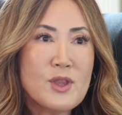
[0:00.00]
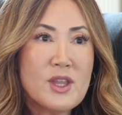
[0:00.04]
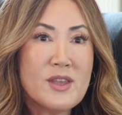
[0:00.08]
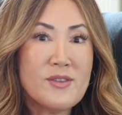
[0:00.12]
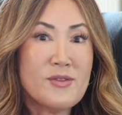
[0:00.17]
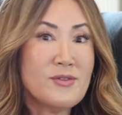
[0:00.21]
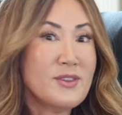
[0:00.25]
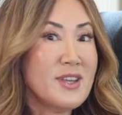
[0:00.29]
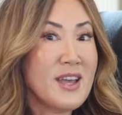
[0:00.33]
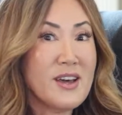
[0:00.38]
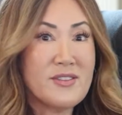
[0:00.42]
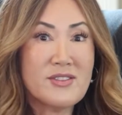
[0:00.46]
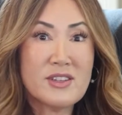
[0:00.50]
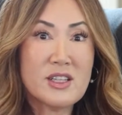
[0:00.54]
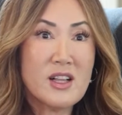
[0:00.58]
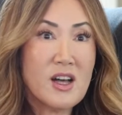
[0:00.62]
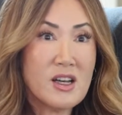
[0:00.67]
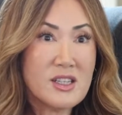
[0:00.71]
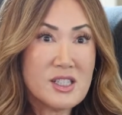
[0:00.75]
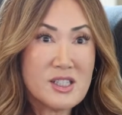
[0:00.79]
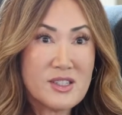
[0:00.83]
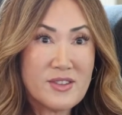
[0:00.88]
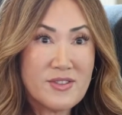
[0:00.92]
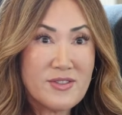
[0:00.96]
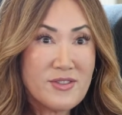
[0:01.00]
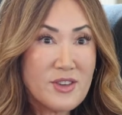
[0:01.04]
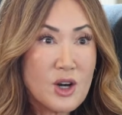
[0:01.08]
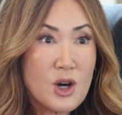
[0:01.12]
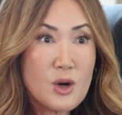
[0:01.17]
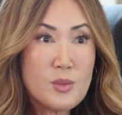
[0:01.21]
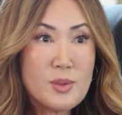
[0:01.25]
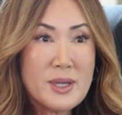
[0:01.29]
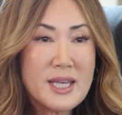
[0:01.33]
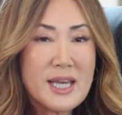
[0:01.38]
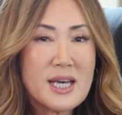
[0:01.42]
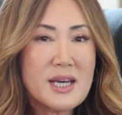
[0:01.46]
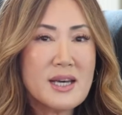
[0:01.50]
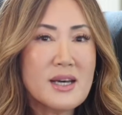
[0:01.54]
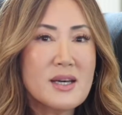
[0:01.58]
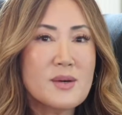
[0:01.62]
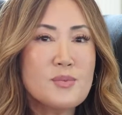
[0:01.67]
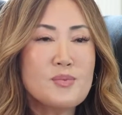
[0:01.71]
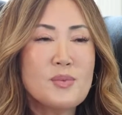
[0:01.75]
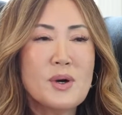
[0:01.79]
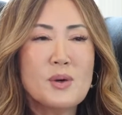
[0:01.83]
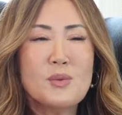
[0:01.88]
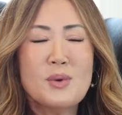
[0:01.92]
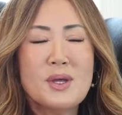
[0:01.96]
if you have
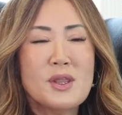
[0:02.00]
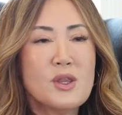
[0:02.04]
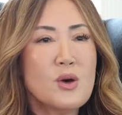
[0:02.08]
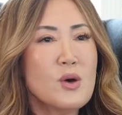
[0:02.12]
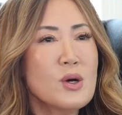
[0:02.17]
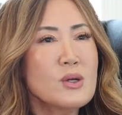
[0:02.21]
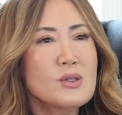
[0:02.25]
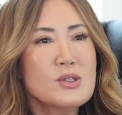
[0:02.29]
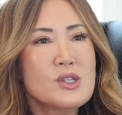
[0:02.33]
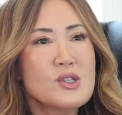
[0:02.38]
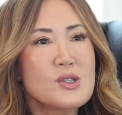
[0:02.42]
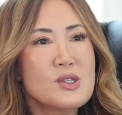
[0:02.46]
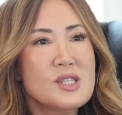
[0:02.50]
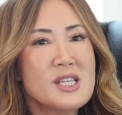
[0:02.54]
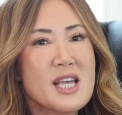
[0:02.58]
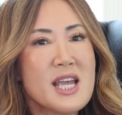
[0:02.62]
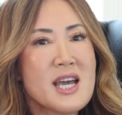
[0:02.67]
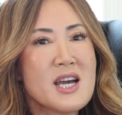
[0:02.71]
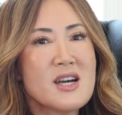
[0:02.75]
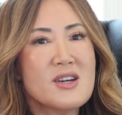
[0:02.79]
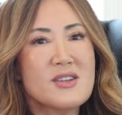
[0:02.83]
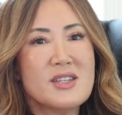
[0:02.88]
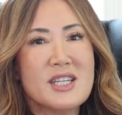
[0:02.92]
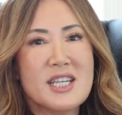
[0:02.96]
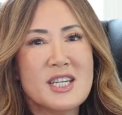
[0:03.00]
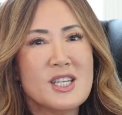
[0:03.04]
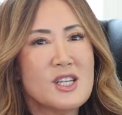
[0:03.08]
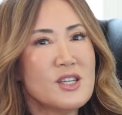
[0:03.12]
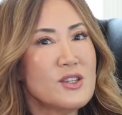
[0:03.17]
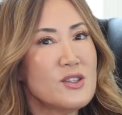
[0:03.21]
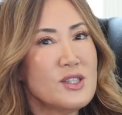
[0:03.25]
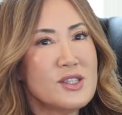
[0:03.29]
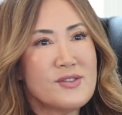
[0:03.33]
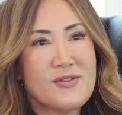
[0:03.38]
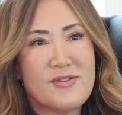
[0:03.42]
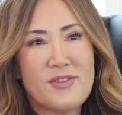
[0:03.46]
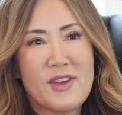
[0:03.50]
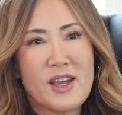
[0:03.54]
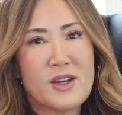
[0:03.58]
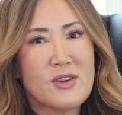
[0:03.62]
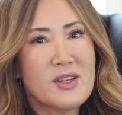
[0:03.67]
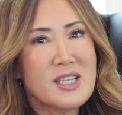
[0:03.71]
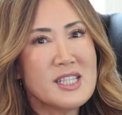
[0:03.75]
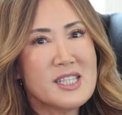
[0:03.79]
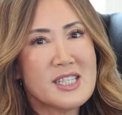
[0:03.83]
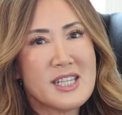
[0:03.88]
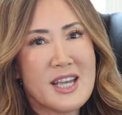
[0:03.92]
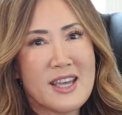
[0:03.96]
claustrophobia. But with ultrasound, it's
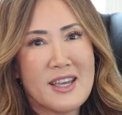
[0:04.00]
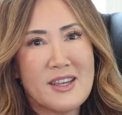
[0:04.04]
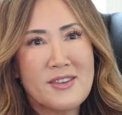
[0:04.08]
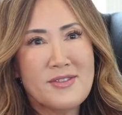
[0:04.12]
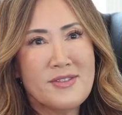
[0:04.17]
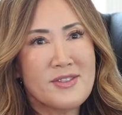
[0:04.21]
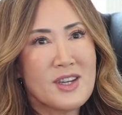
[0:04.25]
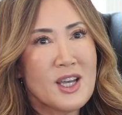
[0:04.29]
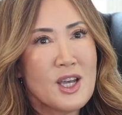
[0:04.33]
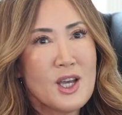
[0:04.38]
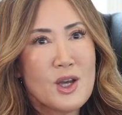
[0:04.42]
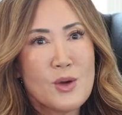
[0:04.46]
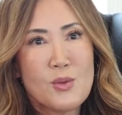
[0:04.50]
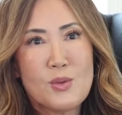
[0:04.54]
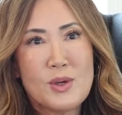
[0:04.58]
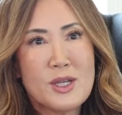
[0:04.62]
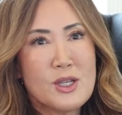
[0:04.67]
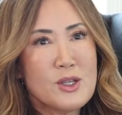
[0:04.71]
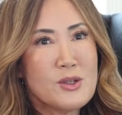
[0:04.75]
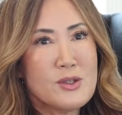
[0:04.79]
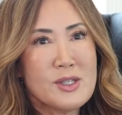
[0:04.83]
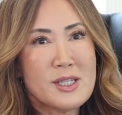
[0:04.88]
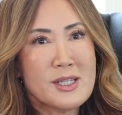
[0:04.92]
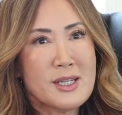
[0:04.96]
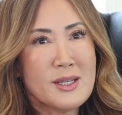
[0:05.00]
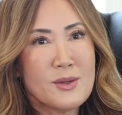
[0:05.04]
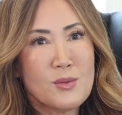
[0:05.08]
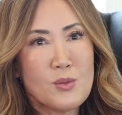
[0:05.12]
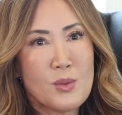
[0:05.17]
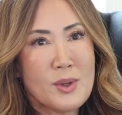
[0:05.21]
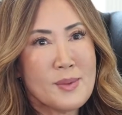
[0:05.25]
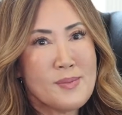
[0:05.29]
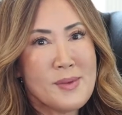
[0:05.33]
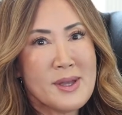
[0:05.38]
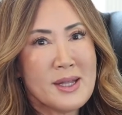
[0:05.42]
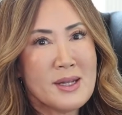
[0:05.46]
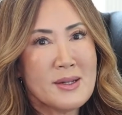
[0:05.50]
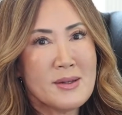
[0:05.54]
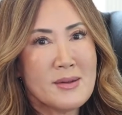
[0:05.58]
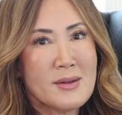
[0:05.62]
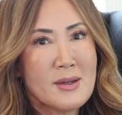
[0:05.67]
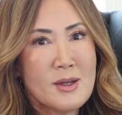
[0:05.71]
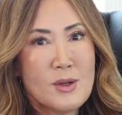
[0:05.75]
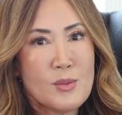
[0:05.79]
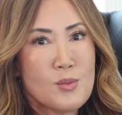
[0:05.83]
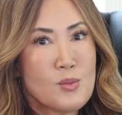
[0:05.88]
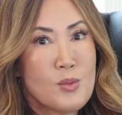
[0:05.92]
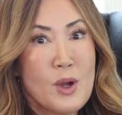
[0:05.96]
very safe. We use it
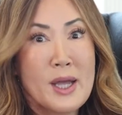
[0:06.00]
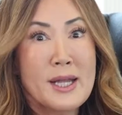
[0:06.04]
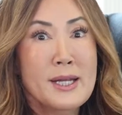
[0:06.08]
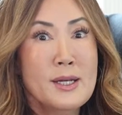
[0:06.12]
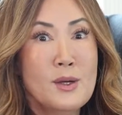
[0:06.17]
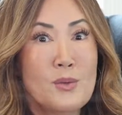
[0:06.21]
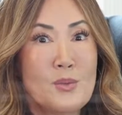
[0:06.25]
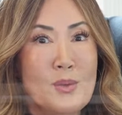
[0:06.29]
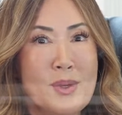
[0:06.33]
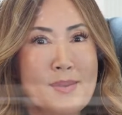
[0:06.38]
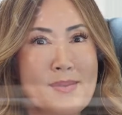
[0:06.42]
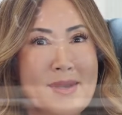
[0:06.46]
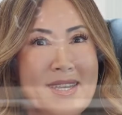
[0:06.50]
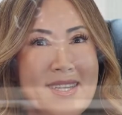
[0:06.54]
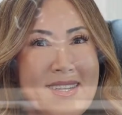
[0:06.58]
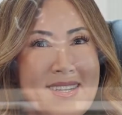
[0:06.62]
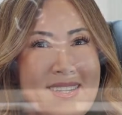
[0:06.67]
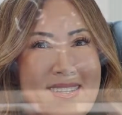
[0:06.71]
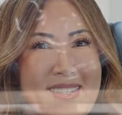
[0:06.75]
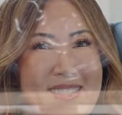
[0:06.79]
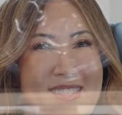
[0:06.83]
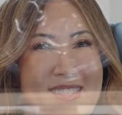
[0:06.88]
in pregnant women